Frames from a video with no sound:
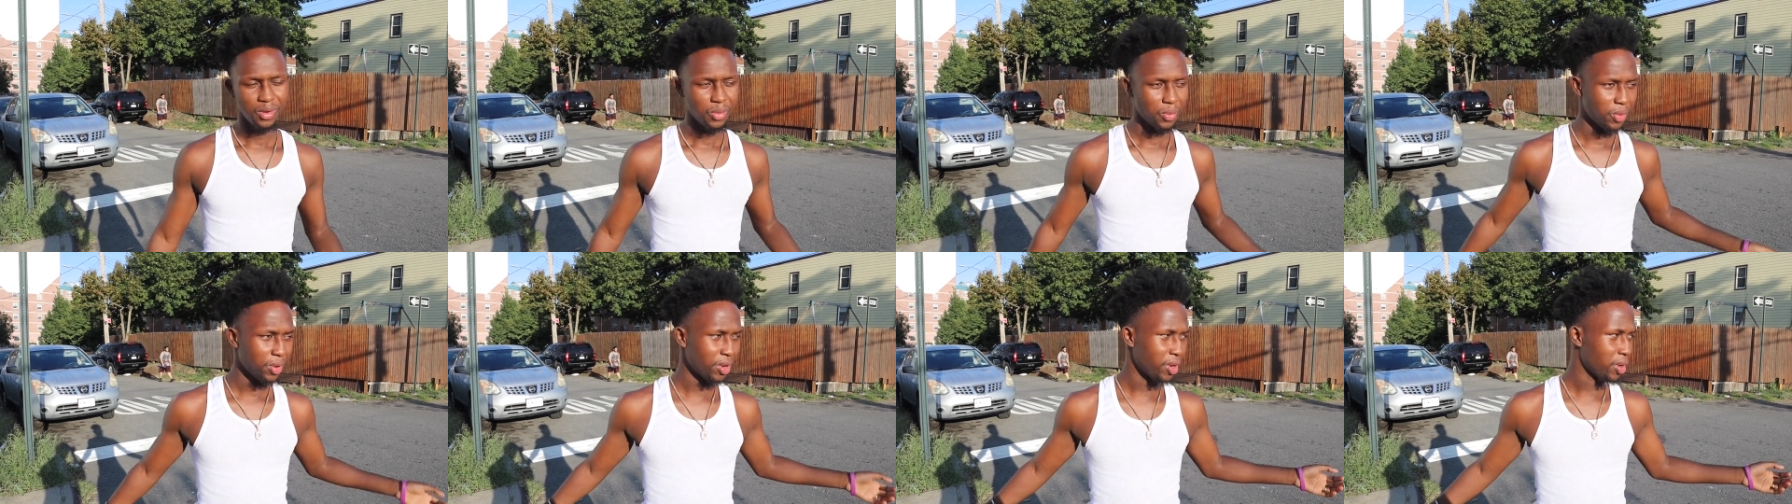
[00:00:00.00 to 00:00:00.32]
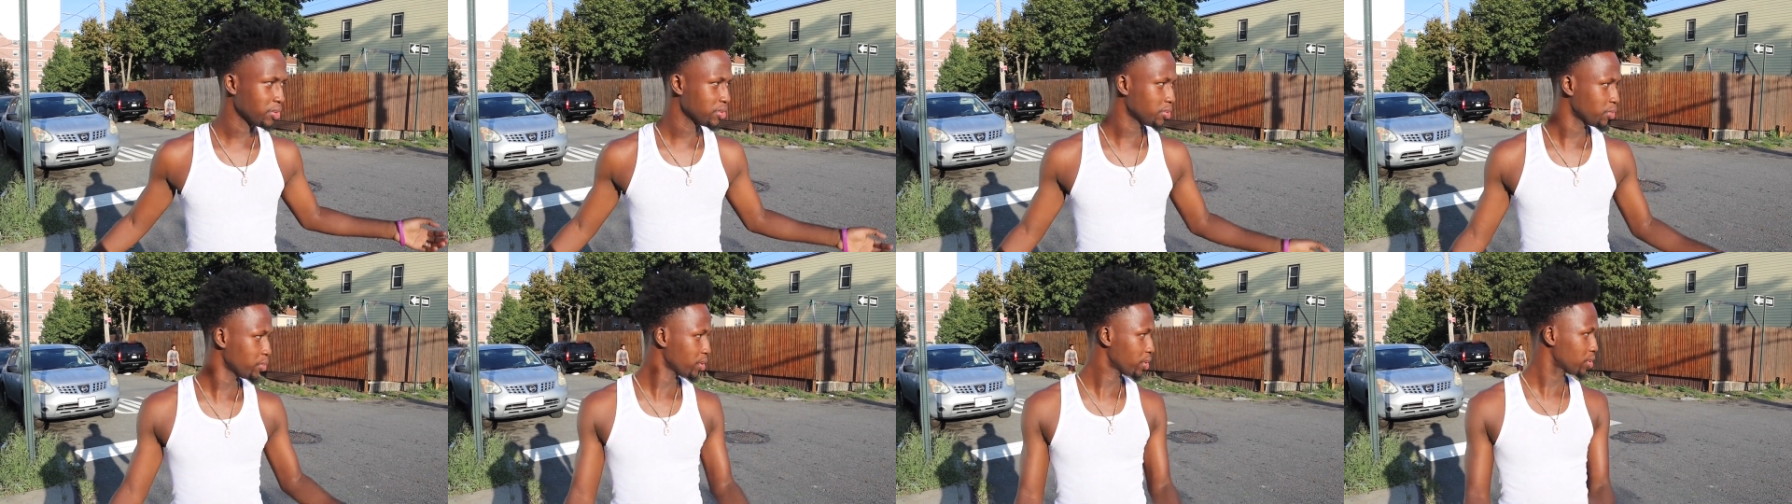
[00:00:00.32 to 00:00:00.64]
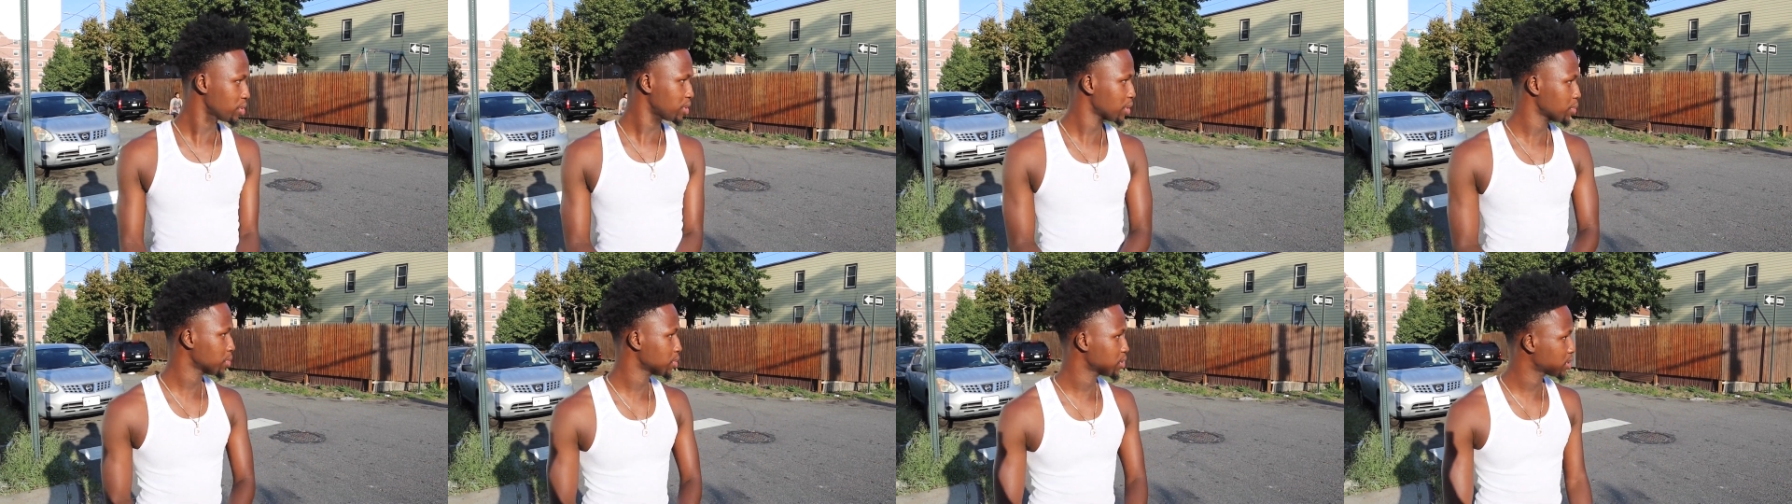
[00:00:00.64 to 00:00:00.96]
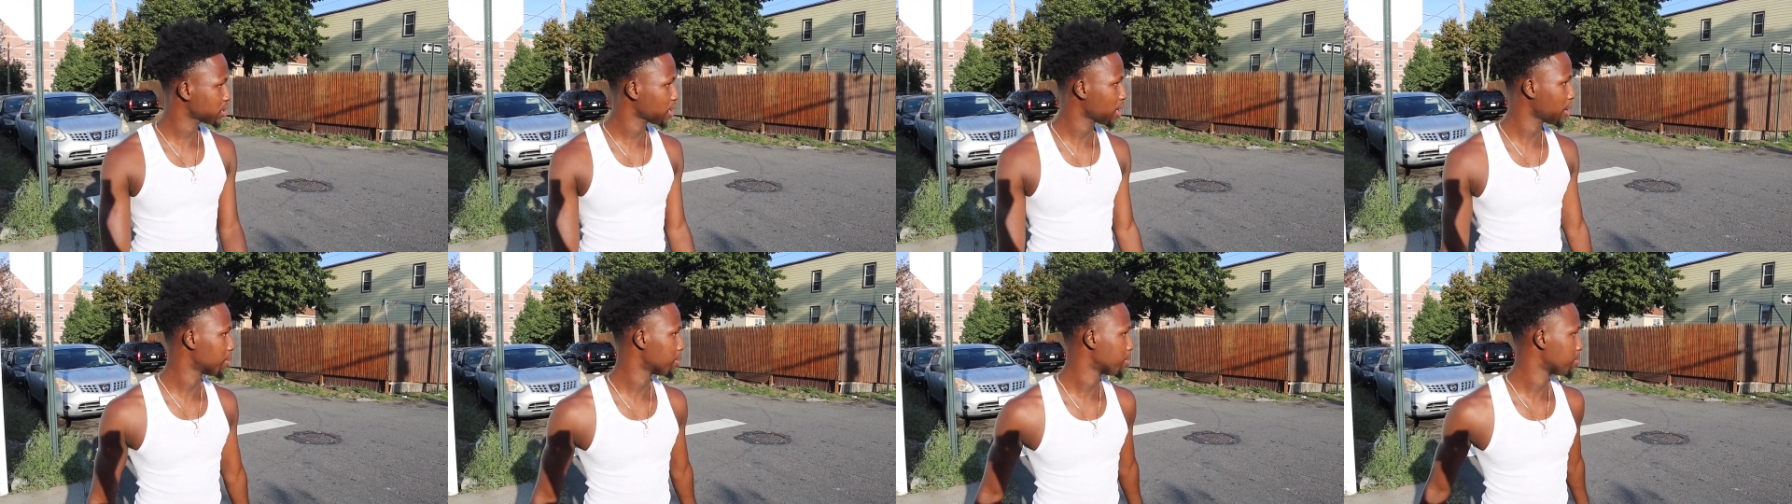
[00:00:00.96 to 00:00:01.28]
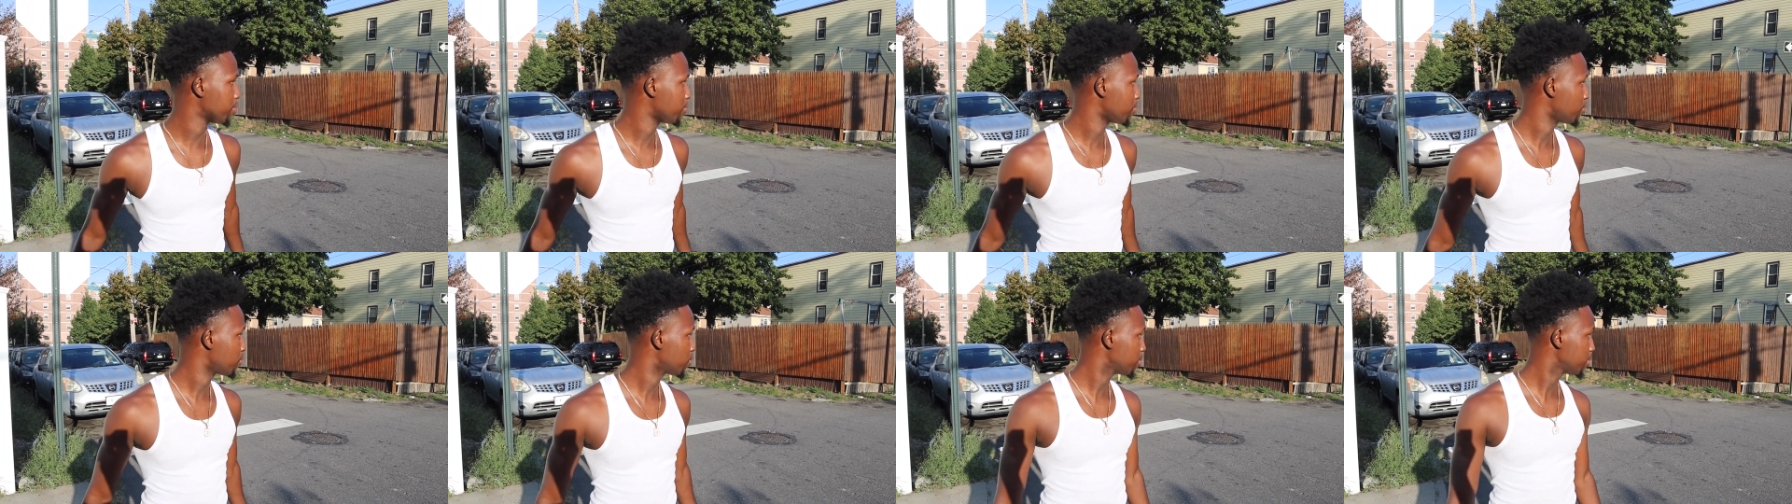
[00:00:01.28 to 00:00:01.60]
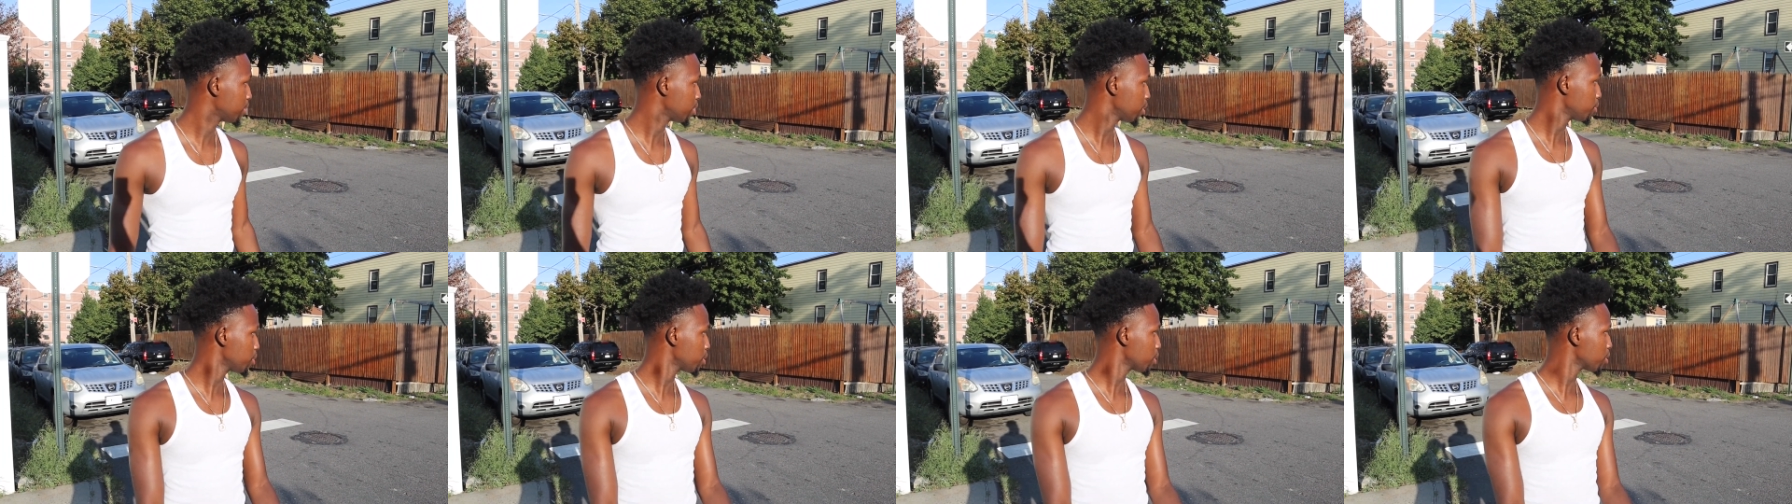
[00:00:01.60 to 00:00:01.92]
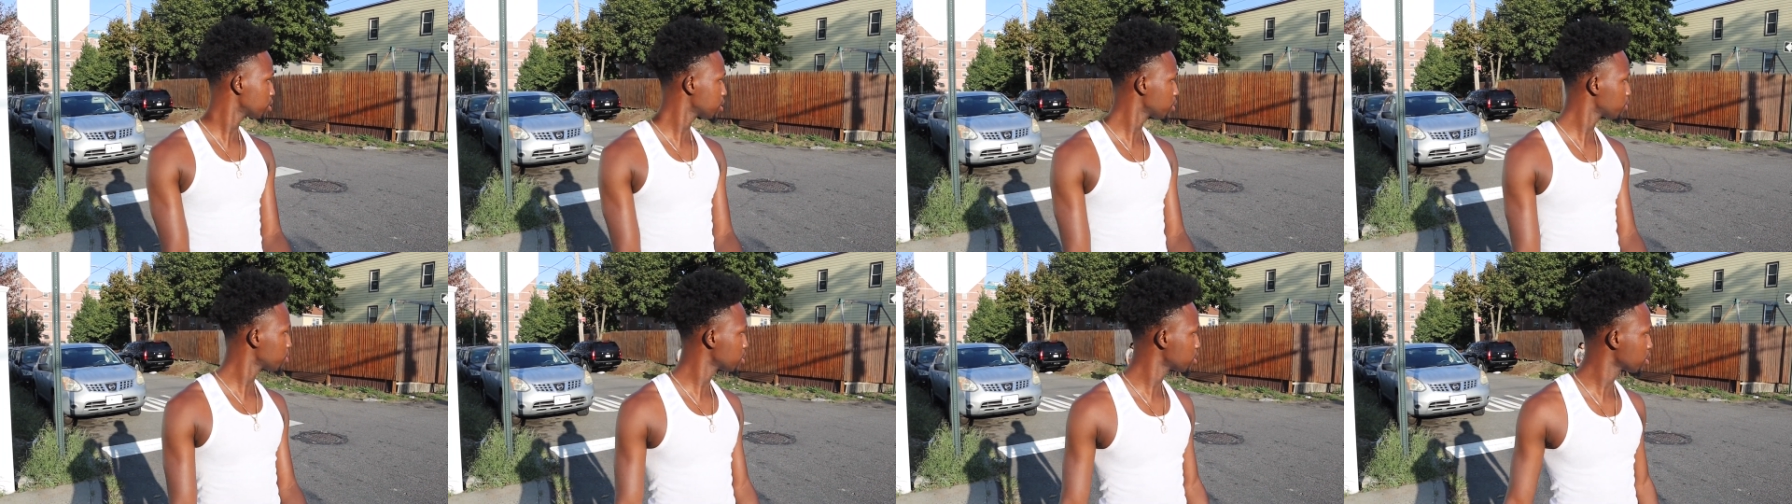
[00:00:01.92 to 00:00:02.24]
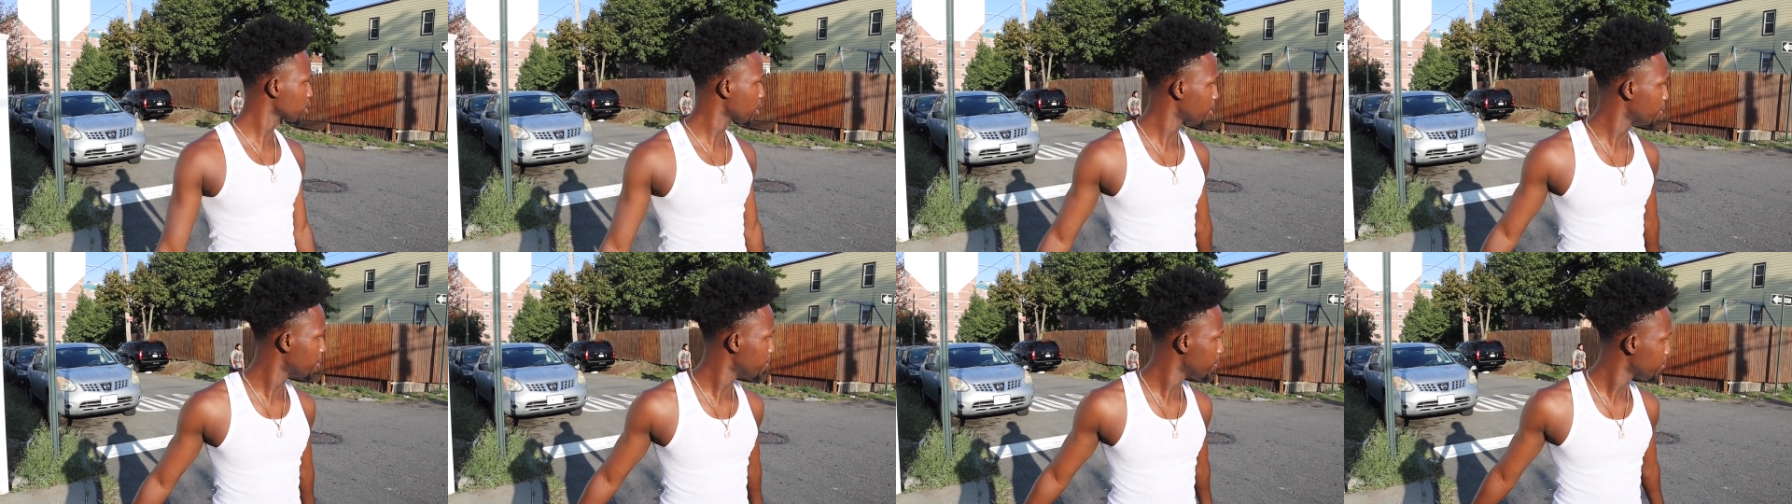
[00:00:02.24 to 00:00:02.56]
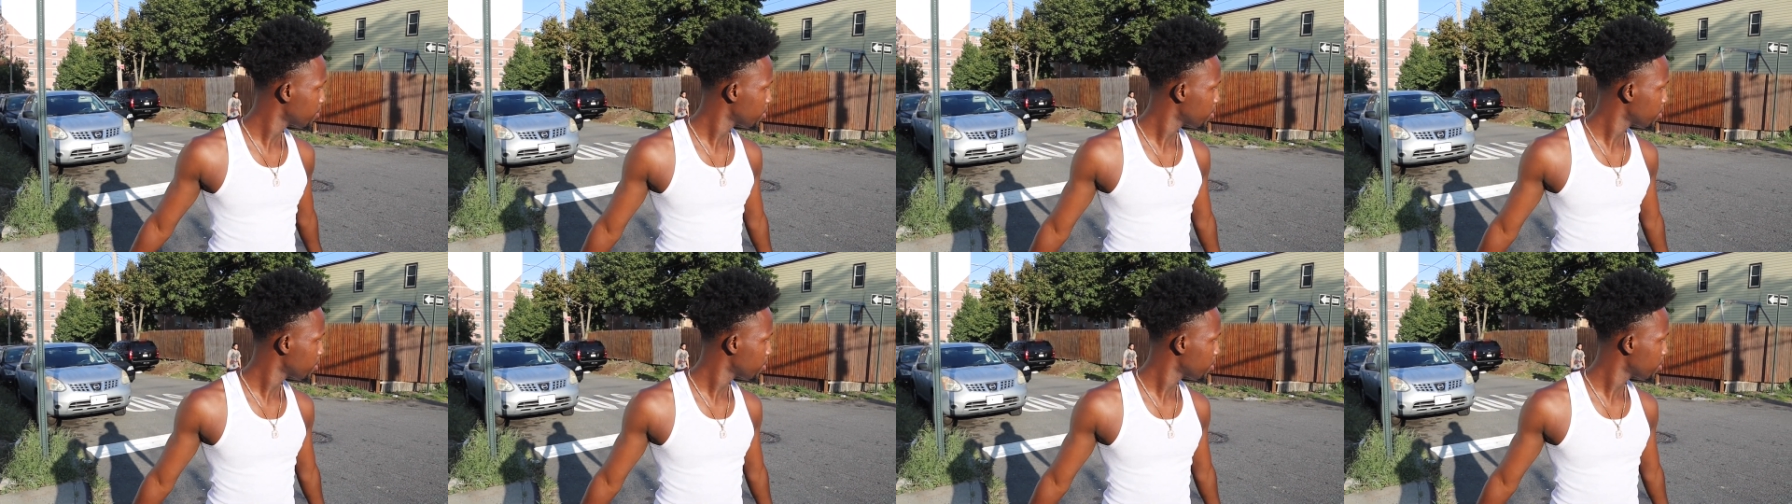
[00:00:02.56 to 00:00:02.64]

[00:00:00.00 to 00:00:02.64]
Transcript: we gonna, we gonna see what's up i mean we gonna see what's up